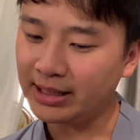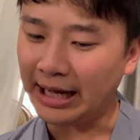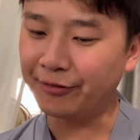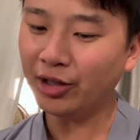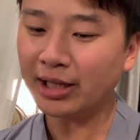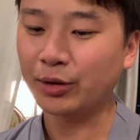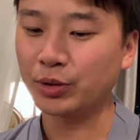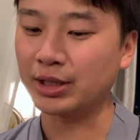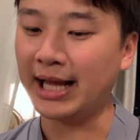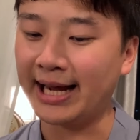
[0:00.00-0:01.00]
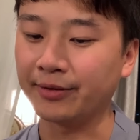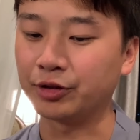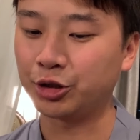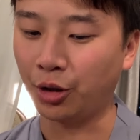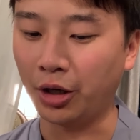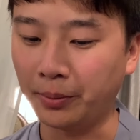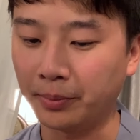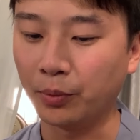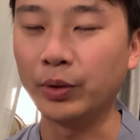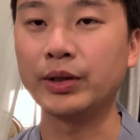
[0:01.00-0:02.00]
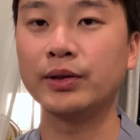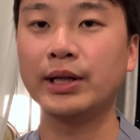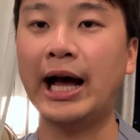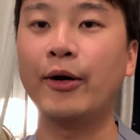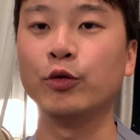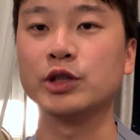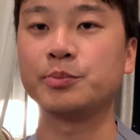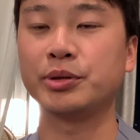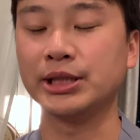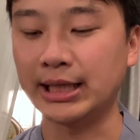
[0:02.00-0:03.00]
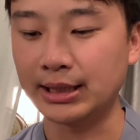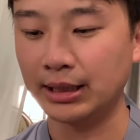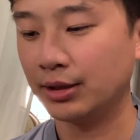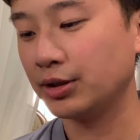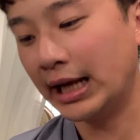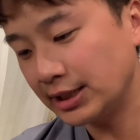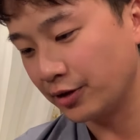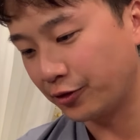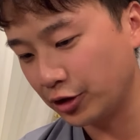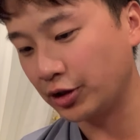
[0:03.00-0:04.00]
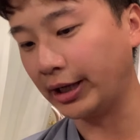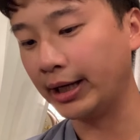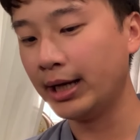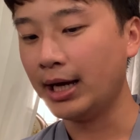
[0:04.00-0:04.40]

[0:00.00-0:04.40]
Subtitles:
I felt like there was a lack of charm with how it was presented. So that's the first thing.